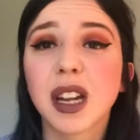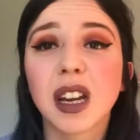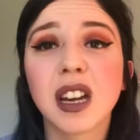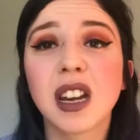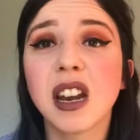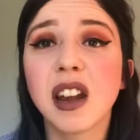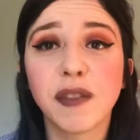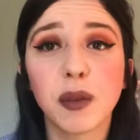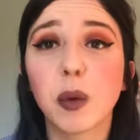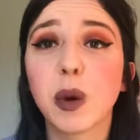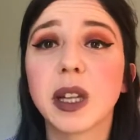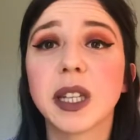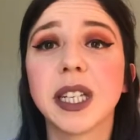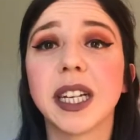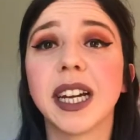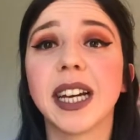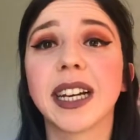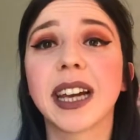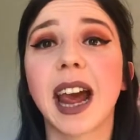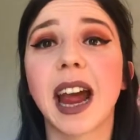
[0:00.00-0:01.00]
never want to
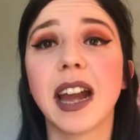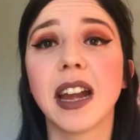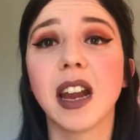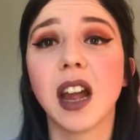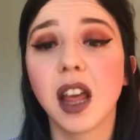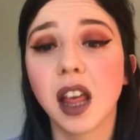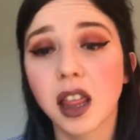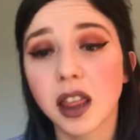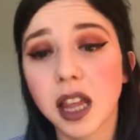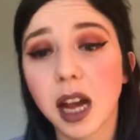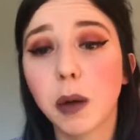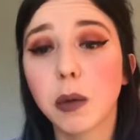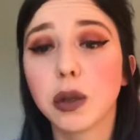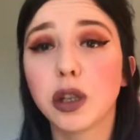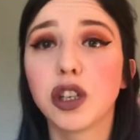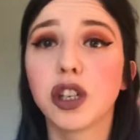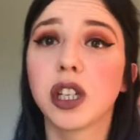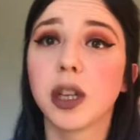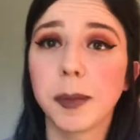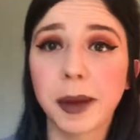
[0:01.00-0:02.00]
see it again. That
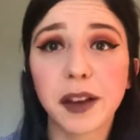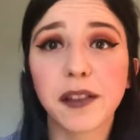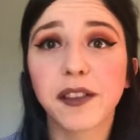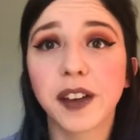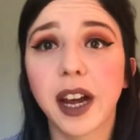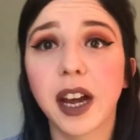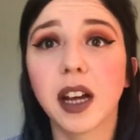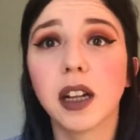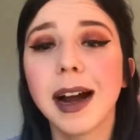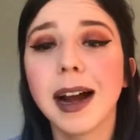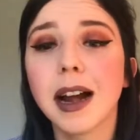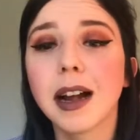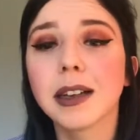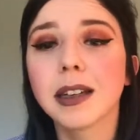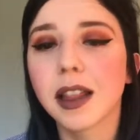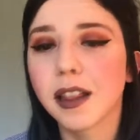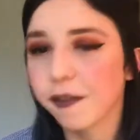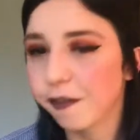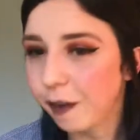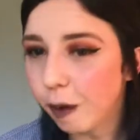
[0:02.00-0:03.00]
was just a big fail. And
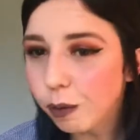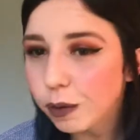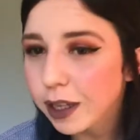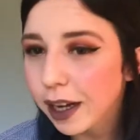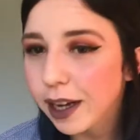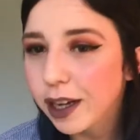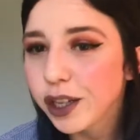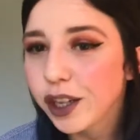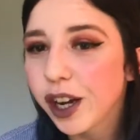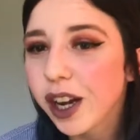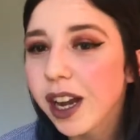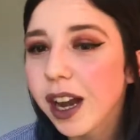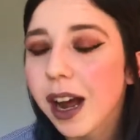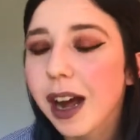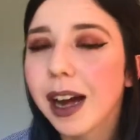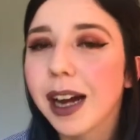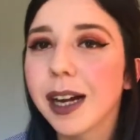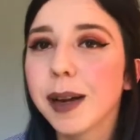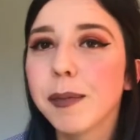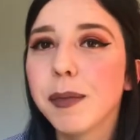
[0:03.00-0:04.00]
the foundation,
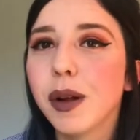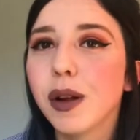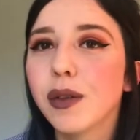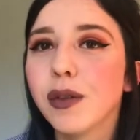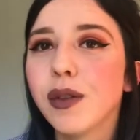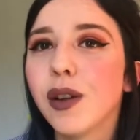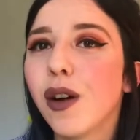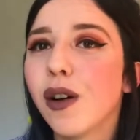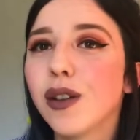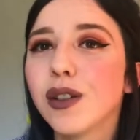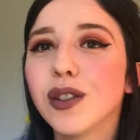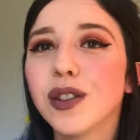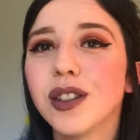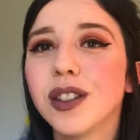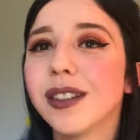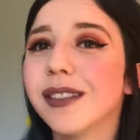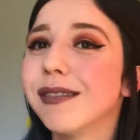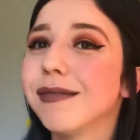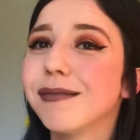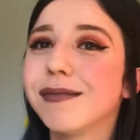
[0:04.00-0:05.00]
I am
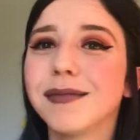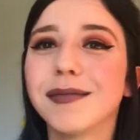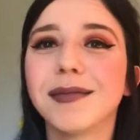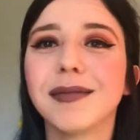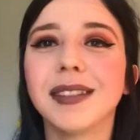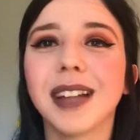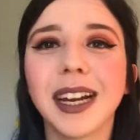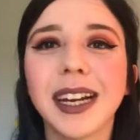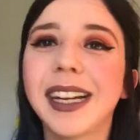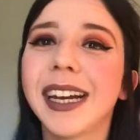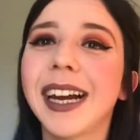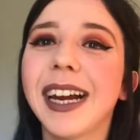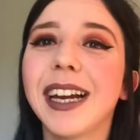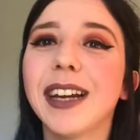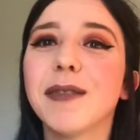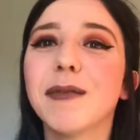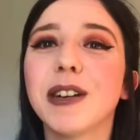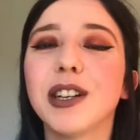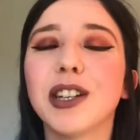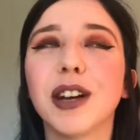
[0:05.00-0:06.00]
not
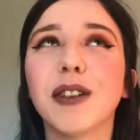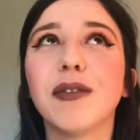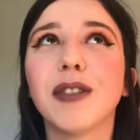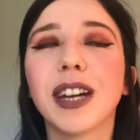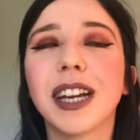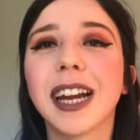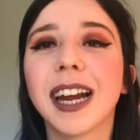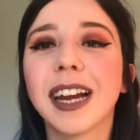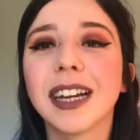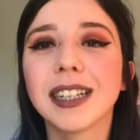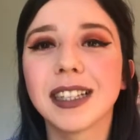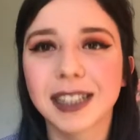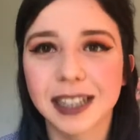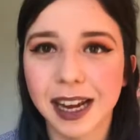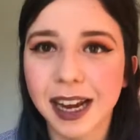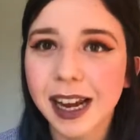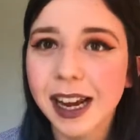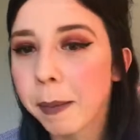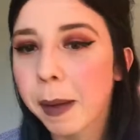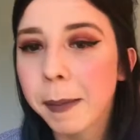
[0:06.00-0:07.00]
liking, which I really hate to
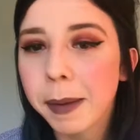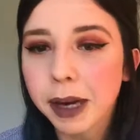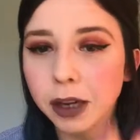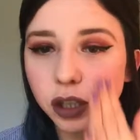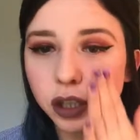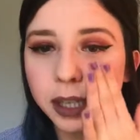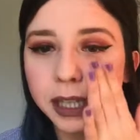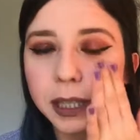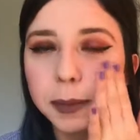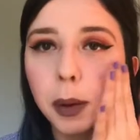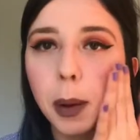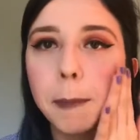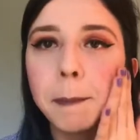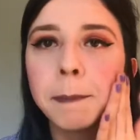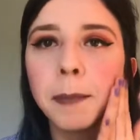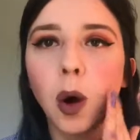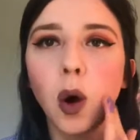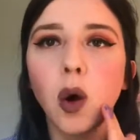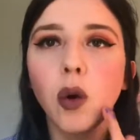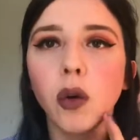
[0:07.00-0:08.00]
say. Maybe I just need to put
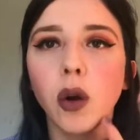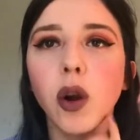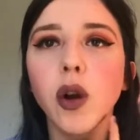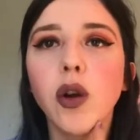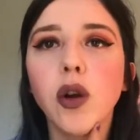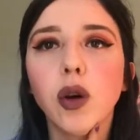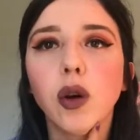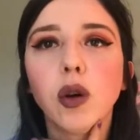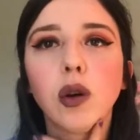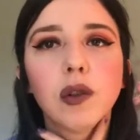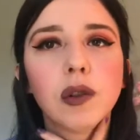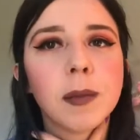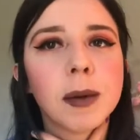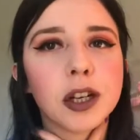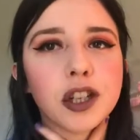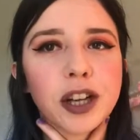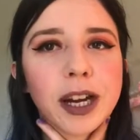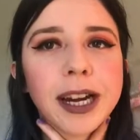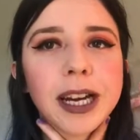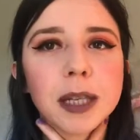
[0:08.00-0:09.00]
more on over my
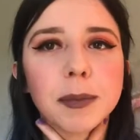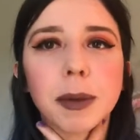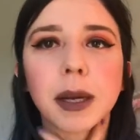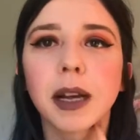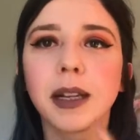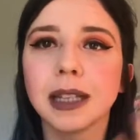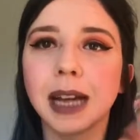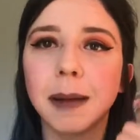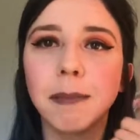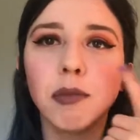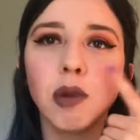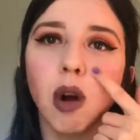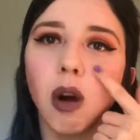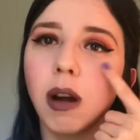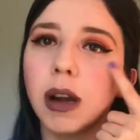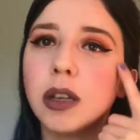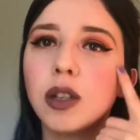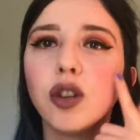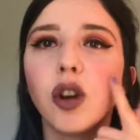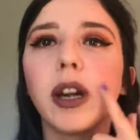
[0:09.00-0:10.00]
cheeks because I'm
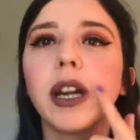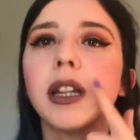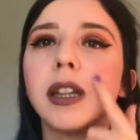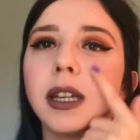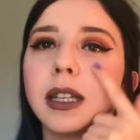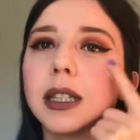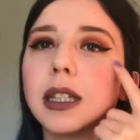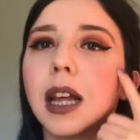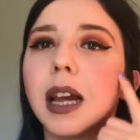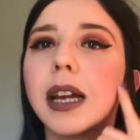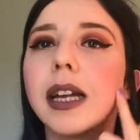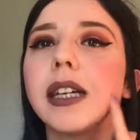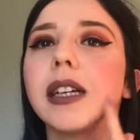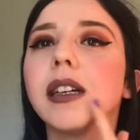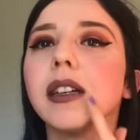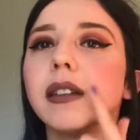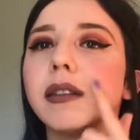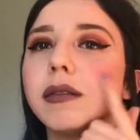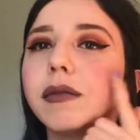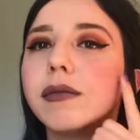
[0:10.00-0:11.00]
not enjoying this like